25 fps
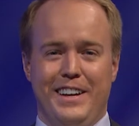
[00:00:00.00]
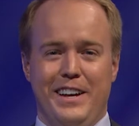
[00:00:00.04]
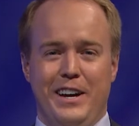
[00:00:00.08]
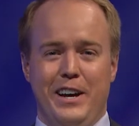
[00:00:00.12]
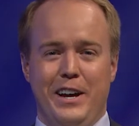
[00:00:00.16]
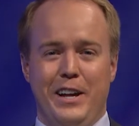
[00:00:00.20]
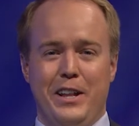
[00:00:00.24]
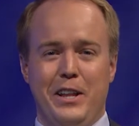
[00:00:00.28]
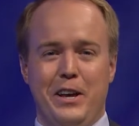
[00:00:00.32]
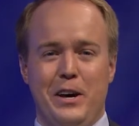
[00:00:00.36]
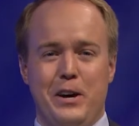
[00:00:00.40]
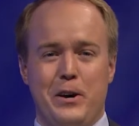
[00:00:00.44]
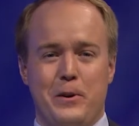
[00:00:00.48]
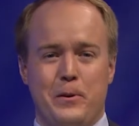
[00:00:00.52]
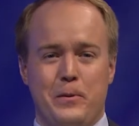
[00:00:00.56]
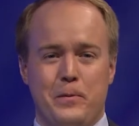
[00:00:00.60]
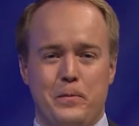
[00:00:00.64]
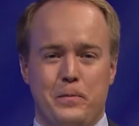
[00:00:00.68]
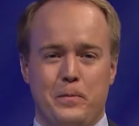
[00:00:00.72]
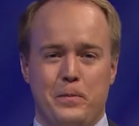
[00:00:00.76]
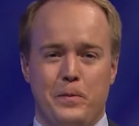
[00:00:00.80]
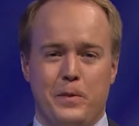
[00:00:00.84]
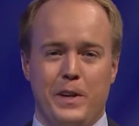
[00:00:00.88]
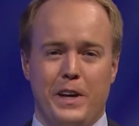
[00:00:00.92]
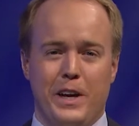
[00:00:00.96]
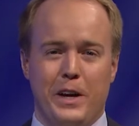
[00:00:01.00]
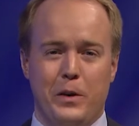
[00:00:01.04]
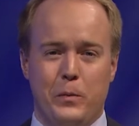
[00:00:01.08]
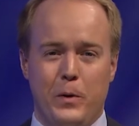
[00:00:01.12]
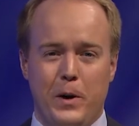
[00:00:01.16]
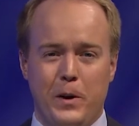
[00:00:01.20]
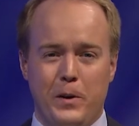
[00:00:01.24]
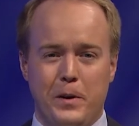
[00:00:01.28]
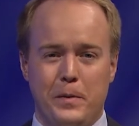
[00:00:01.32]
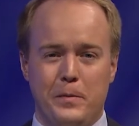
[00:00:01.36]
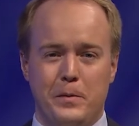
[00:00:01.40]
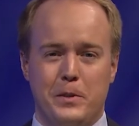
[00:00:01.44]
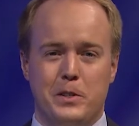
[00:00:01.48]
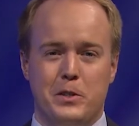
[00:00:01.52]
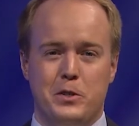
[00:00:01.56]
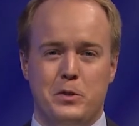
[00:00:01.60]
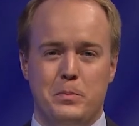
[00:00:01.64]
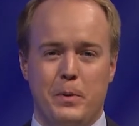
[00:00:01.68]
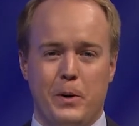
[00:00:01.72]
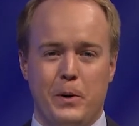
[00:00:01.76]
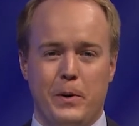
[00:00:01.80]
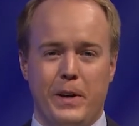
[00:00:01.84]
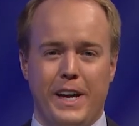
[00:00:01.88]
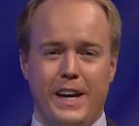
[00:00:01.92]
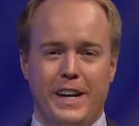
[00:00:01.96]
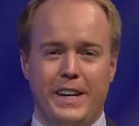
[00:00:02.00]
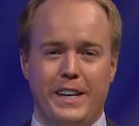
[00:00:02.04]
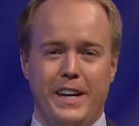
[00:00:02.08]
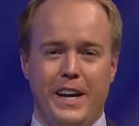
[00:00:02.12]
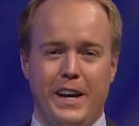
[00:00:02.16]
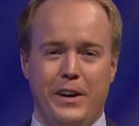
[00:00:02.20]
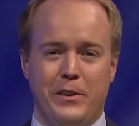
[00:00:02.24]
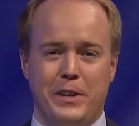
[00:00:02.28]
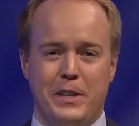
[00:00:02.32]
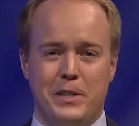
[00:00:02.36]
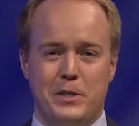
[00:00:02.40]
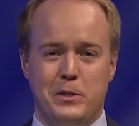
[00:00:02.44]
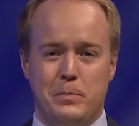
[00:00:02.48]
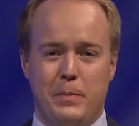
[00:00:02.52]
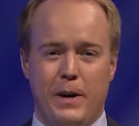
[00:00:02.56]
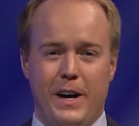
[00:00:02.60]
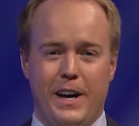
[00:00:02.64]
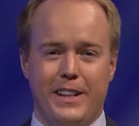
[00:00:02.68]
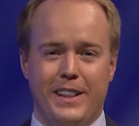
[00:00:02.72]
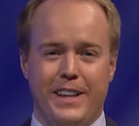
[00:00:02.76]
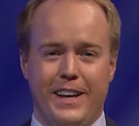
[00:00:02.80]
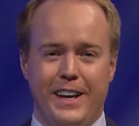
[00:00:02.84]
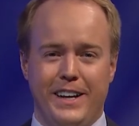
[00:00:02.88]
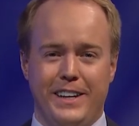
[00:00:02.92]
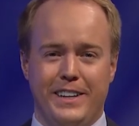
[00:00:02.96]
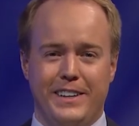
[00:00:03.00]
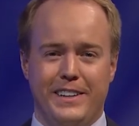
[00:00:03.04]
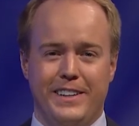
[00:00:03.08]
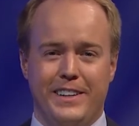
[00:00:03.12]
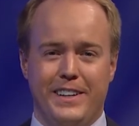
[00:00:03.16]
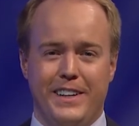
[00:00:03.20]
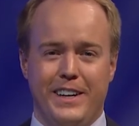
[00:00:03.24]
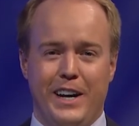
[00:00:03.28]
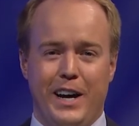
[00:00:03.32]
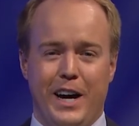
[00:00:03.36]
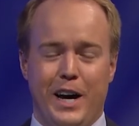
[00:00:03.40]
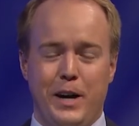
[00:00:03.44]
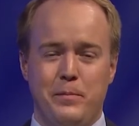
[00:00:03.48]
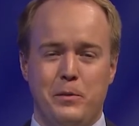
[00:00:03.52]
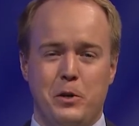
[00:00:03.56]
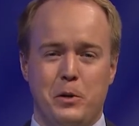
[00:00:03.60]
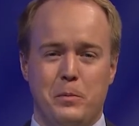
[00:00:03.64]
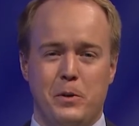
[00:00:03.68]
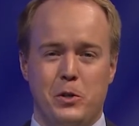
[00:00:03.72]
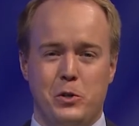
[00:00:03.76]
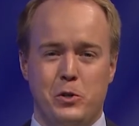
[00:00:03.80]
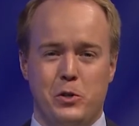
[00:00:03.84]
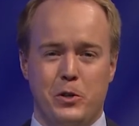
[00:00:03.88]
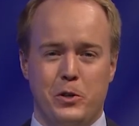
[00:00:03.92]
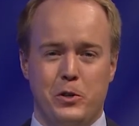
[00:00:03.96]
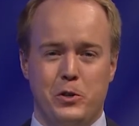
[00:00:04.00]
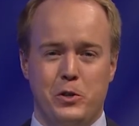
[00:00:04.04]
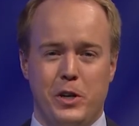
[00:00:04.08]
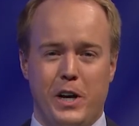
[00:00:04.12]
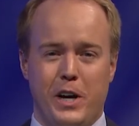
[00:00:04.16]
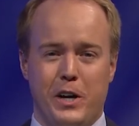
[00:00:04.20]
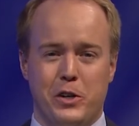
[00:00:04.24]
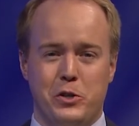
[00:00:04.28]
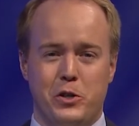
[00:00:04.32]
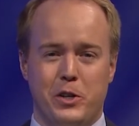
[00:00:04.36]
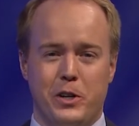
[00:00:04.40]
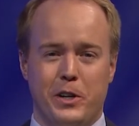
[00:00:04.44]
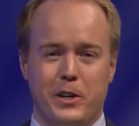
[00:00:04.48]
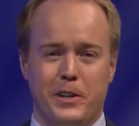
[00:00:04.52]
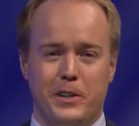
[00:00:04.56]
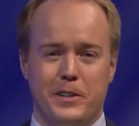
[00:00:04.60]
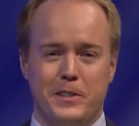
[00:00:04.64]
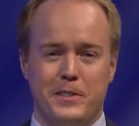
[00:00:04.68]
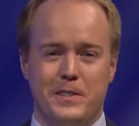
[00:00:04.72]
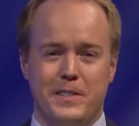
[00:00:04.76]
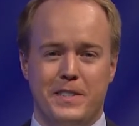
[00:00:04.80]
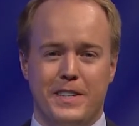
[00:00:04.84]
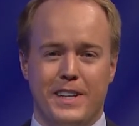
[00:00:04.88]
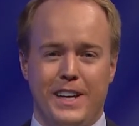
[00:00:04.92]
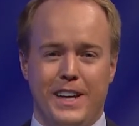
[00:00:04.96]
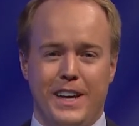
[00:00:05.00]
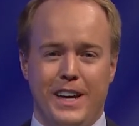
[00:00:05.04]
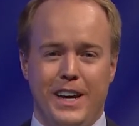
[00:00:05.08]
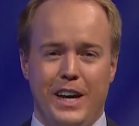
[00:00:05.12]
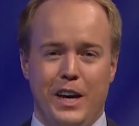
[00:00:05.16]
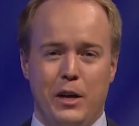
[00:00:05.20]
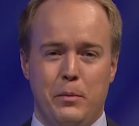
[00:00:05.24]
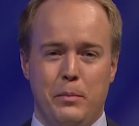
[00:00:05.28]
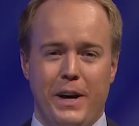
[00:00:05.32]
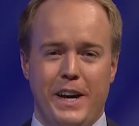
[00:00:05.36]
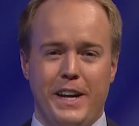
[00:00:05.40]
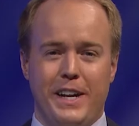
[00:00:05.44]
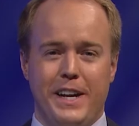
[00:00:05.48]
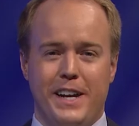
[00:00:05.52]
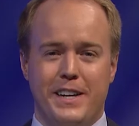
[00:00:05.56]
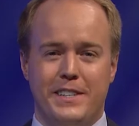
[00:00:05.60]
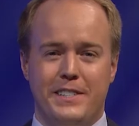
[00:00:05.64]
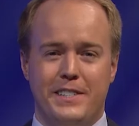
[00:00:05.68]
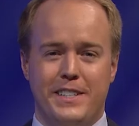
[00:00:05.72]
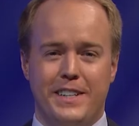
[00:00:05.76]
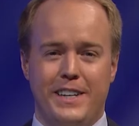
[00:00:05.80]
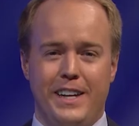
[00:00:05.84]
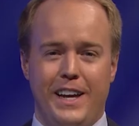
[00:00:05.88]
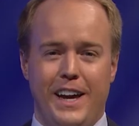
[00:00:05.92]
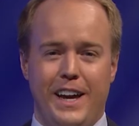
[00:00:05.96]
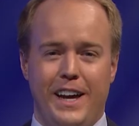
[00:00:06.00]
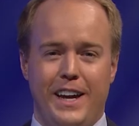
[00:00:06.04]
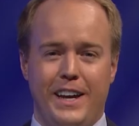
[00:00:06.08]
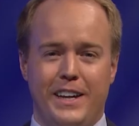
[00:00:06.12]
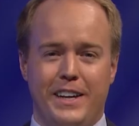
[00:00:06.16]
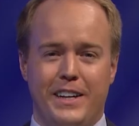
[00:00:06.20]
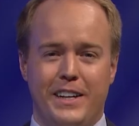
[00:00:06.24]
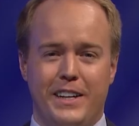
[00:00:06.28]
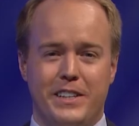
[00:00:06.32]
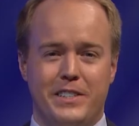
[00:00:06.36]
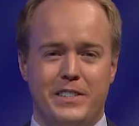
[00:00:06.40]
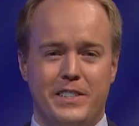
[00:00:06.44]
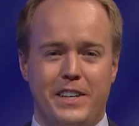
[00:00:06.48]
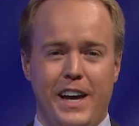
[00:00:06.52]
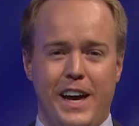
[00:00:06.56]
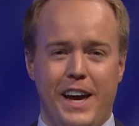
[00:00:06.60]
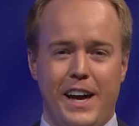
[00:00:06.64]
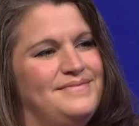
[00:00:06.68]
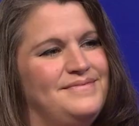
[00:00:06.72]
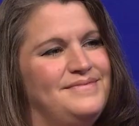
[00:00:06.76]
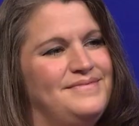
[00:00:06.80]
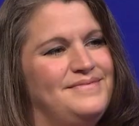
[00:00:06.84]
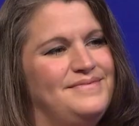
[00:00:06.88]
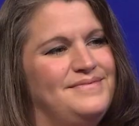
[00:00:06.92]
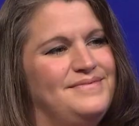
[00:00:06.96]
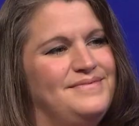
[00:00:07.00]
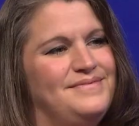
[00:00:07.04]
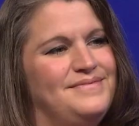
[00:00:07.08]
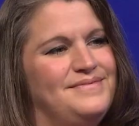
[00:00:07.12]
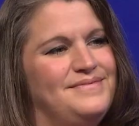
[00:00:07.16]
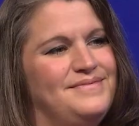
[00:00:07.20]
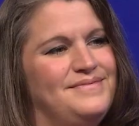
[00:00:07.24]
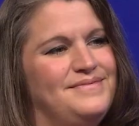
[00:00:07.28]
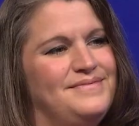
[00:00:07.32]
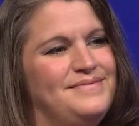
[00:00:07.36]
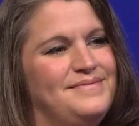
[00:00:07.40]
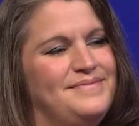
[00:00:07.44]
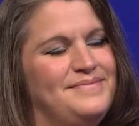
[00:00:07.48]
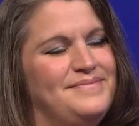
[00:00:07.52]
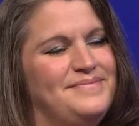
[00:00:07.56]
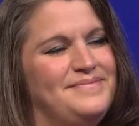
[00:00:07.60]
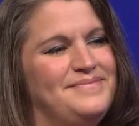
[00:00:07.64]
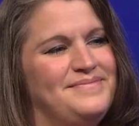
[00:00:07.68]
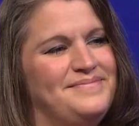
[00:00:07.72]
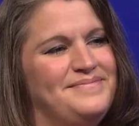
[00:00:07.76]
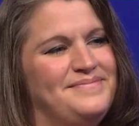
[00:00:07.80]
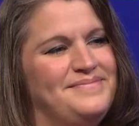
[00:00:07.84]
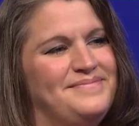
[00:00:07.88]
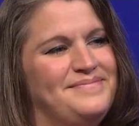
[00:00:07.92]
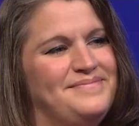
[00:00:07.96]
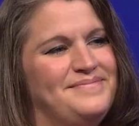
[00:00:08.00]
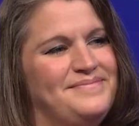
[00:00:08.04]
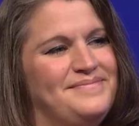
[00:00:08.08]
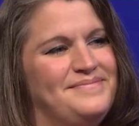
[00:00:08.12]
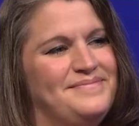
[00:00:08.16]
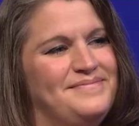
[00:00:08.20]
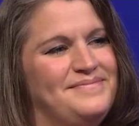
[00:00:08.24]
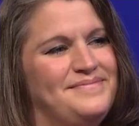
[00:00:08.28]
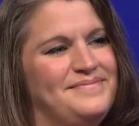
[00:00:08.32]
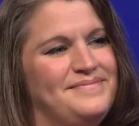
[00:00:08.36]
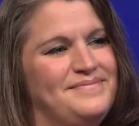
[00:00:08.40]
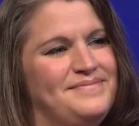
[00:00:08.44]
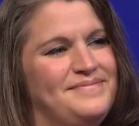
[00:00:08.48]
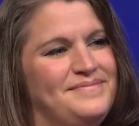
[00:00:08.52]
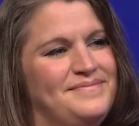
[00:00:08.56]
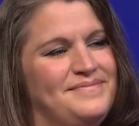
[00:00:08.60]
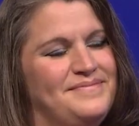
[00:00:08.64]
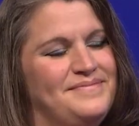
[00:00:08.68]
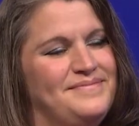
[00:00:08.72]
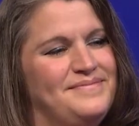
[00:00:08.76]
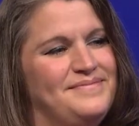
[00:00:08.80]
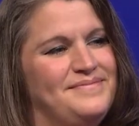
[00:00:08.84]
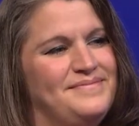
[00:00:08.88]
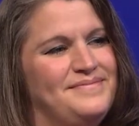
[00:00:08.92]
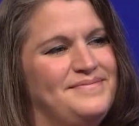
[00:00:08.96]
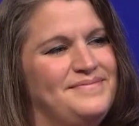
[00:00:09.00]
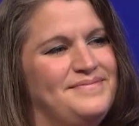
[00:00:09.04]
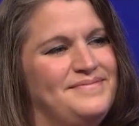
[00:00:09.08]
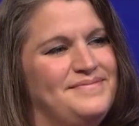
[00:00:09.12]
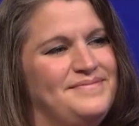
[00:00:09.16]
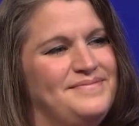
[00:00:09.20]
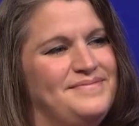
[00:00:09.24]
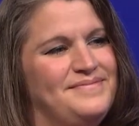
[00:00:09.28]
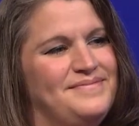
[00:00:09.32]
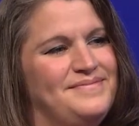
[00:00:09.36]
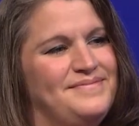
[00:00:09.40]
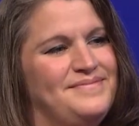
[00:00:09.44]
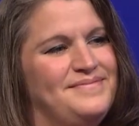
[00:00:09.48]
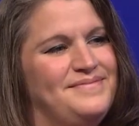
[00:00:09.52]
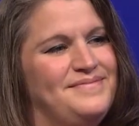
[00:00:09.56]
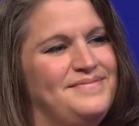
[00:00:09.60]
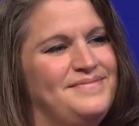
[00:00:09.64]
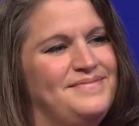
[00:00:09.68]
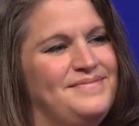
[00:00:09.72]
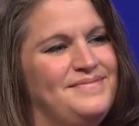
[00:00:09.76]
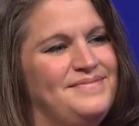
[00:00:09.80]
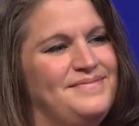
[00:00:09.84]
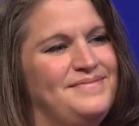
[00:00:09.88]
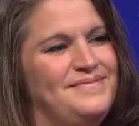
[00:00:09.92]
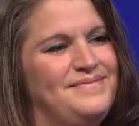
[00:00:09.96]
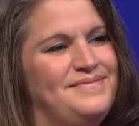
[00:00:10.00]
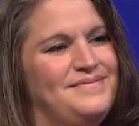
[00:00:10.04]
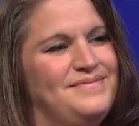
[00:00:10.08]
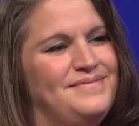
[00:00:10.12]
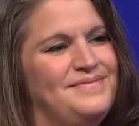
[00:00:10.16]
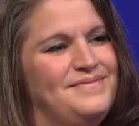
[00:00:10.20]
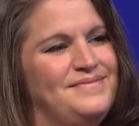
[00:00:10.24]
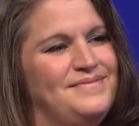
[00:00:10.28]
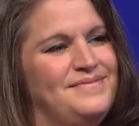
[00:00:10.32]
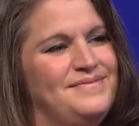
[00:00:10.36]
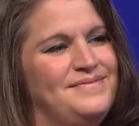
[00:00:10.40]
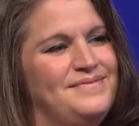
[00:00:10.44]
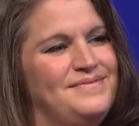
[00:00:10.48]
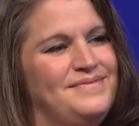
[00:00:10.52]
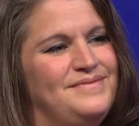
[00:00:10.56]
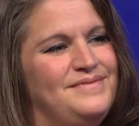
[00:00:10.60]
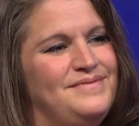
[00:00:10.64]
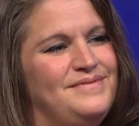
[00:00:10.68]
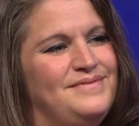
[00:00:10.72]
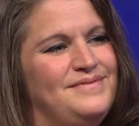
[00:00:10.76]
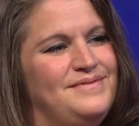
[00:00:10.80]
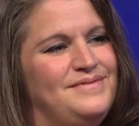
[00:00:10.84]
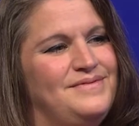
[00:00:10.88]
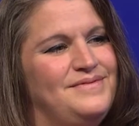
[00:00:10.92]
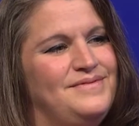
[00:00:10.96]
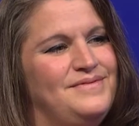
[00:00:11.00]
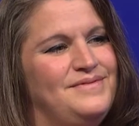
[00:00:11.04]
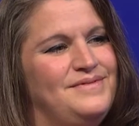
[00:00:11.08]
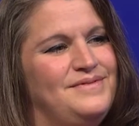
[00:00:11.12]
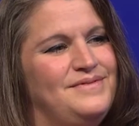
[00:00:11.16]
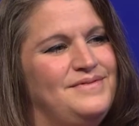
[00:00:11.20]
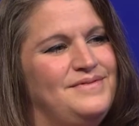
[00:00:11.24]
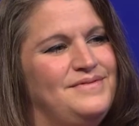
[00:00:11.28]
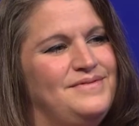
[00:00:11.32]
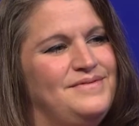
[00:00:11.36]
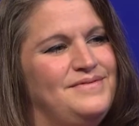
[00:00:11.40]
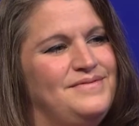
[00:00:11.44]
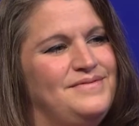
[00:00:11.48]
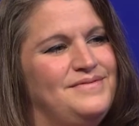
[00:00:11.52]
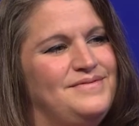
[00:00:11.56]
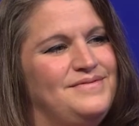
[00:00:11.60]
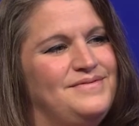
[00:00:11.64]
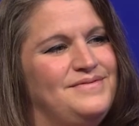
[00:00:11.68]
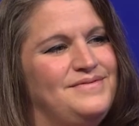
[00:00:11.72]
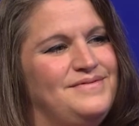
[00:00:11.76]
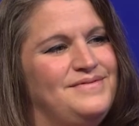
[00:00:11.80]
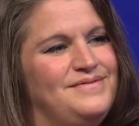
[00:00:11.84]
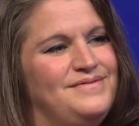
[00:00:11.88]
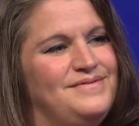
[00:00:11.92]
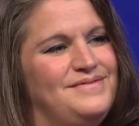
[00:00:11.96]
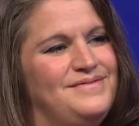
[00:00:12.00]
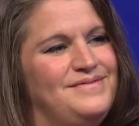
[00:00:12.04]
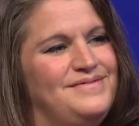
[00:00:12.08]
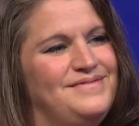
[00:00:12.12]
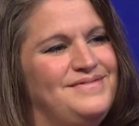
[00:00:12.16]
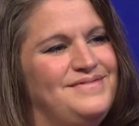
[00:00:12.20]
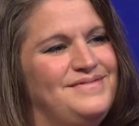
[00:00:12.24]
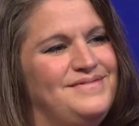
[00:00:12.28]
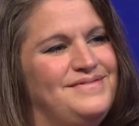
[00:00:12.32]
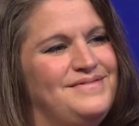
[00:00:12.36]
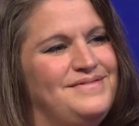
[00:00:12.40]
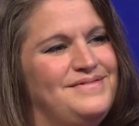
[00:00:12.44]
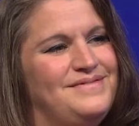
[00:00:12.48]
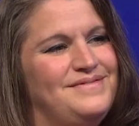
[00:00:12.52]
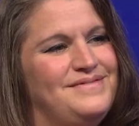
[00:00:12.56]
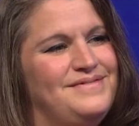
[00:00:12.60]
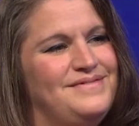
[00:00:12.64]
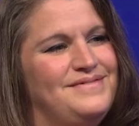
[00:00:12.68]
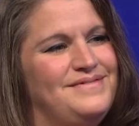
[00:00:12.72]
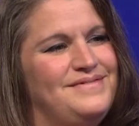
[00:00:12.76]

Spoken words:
Hello, and welcome to Spokane County Spotlight. I'm Commissioner Josh Kerns, and my guest today is Cat Nichols, Administrator for the Spokane County Eastern Washington Regional Veterans Services.